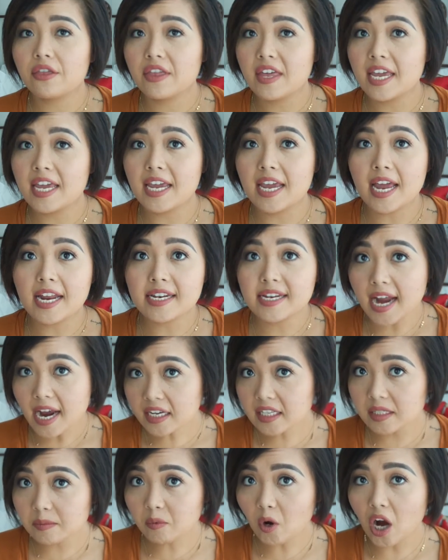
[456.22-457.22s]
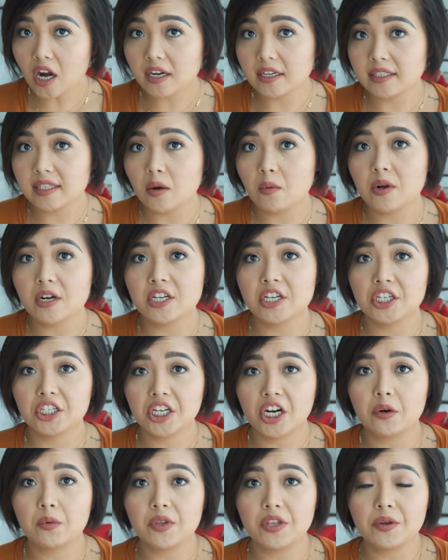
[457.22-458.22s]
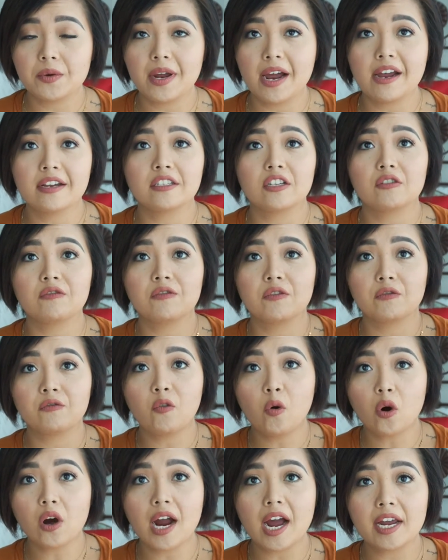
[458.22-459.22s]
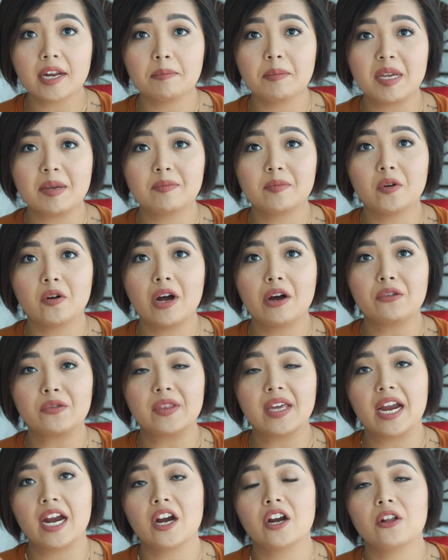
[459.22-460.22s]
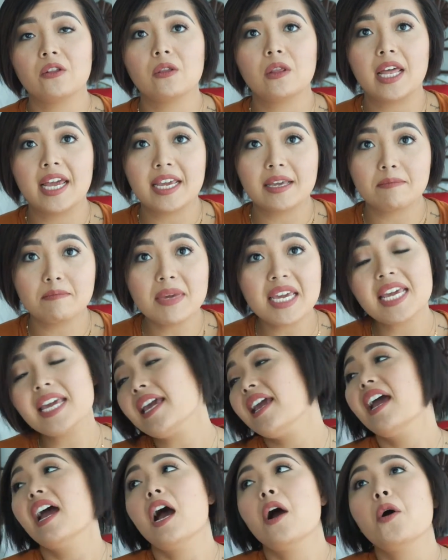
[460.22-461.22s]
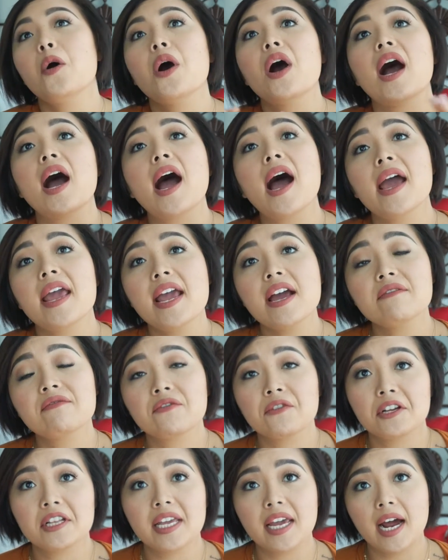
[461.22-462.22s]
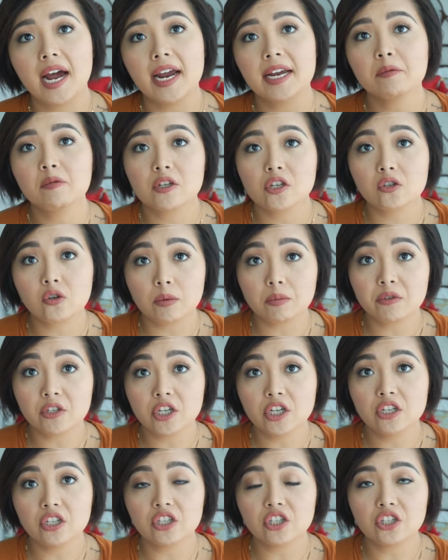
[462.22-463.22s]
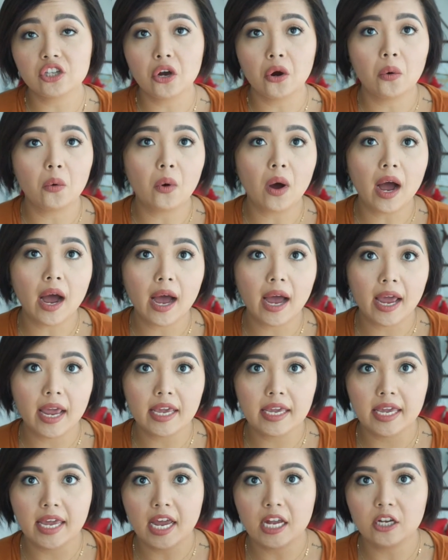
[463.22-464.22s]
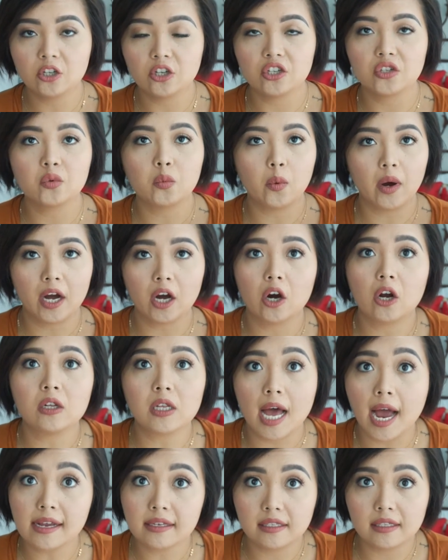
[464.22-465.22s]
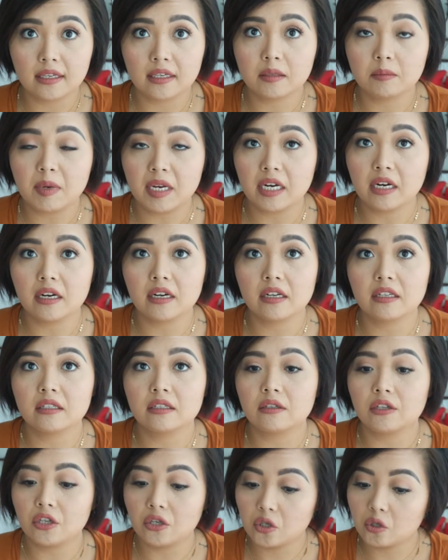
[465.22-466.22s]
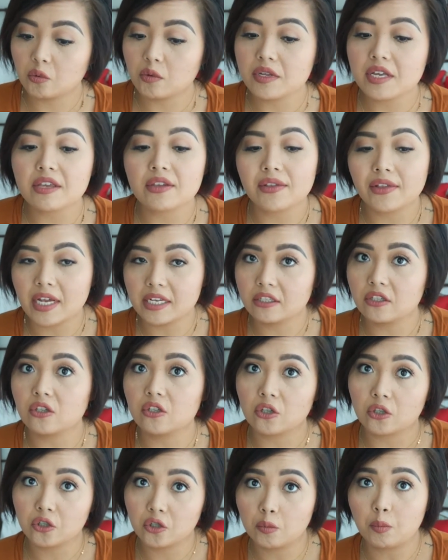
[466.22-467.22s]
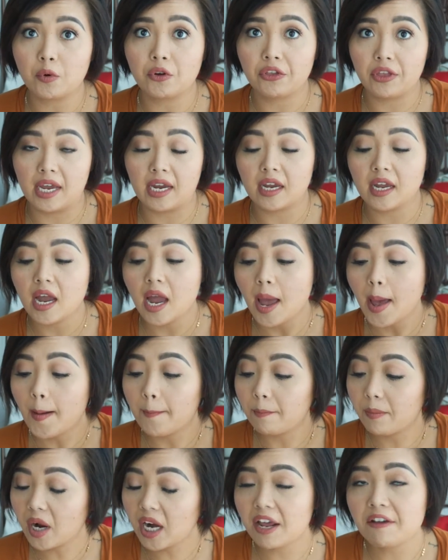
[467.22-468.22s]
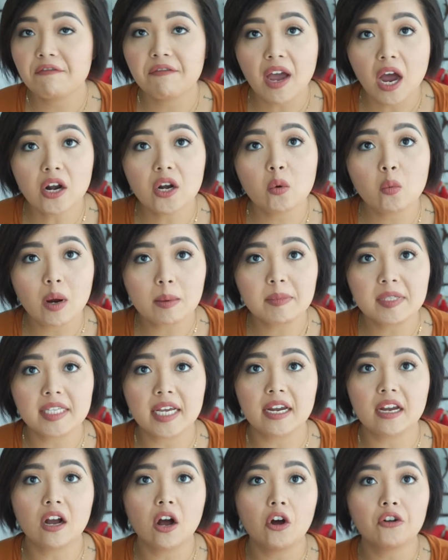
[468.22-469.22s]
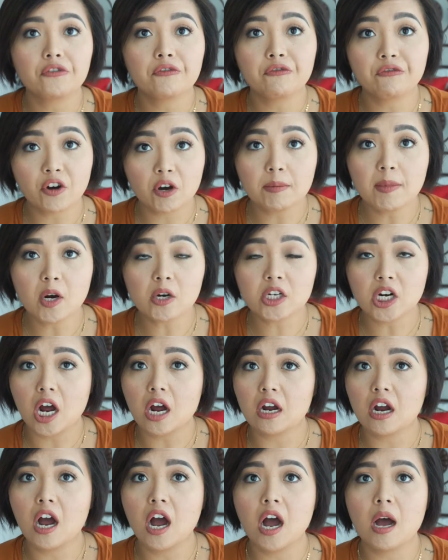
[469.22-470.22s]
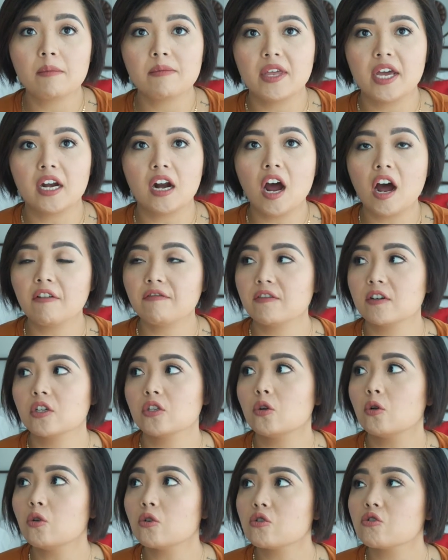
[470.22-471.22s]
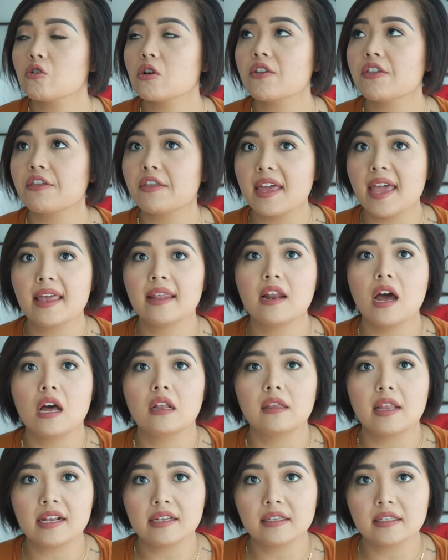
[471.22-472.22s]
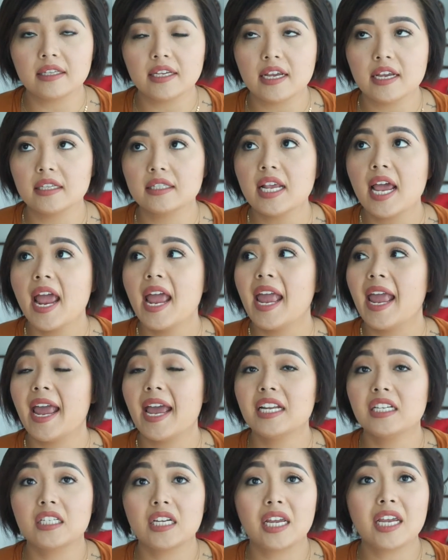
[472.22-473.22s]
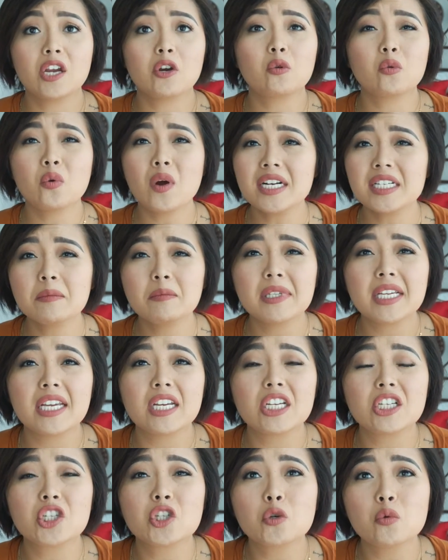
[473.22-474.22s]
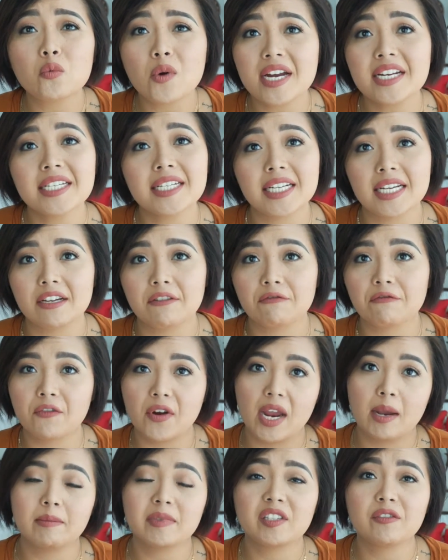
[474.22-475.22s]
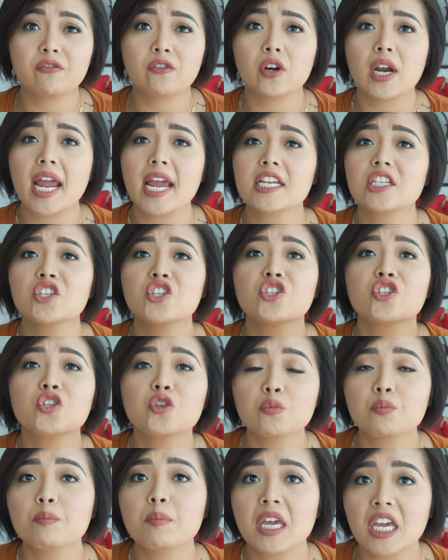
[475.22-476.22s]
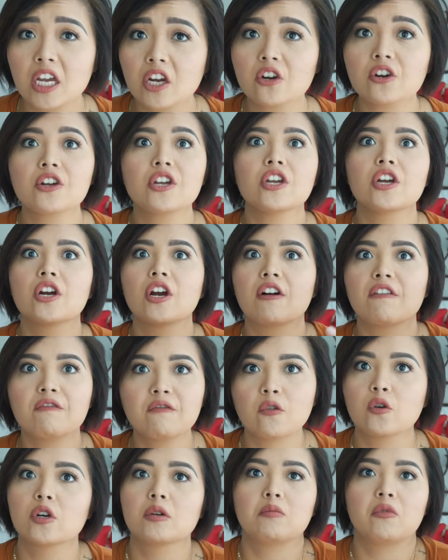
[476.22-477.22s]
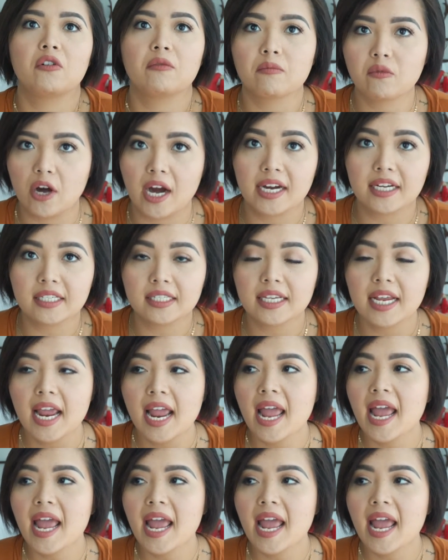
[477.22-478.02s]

The next products I wanted to share with you guys are for 4-eyed people out there like me. I have really high prescriptions, so I can't just wear glasses because usually the lenses are super thick. But I found a website called Firmoo.com that offers ultra-thin lenses and incredibly trendy frames for a superior affordable price.